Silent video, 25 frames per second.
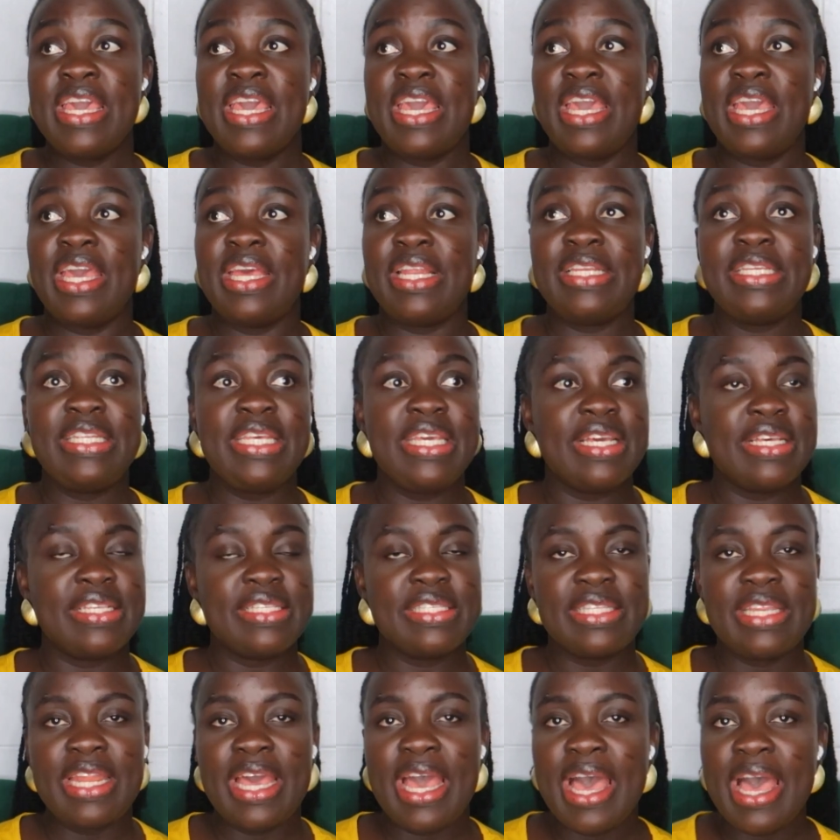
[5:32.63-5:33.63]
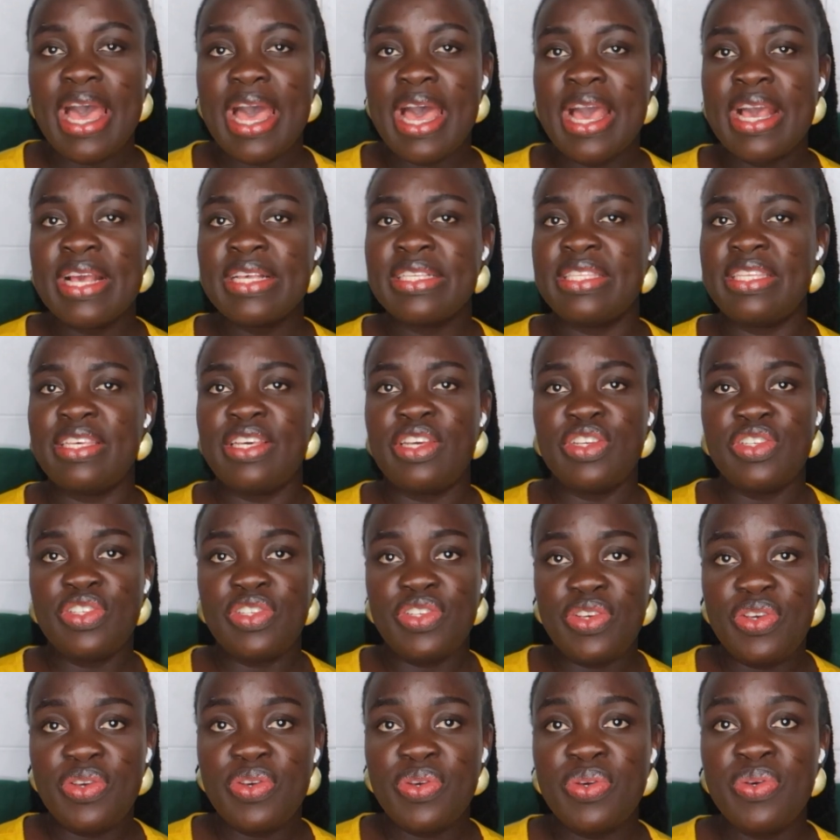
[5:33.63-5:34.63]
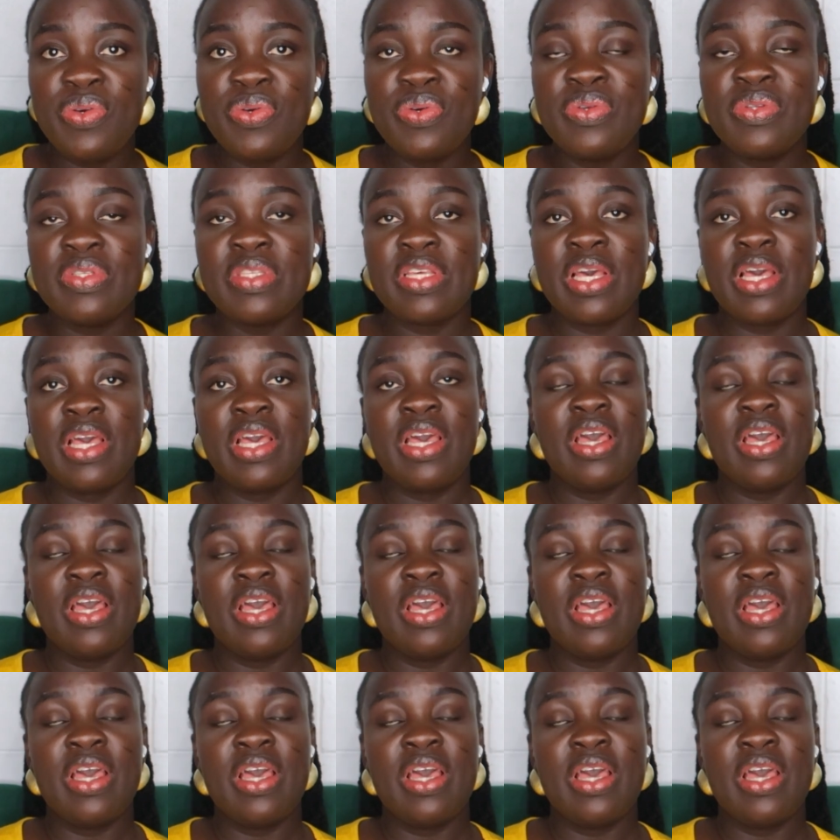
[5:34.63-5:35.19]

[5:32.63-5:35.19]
and their snacks, their juice.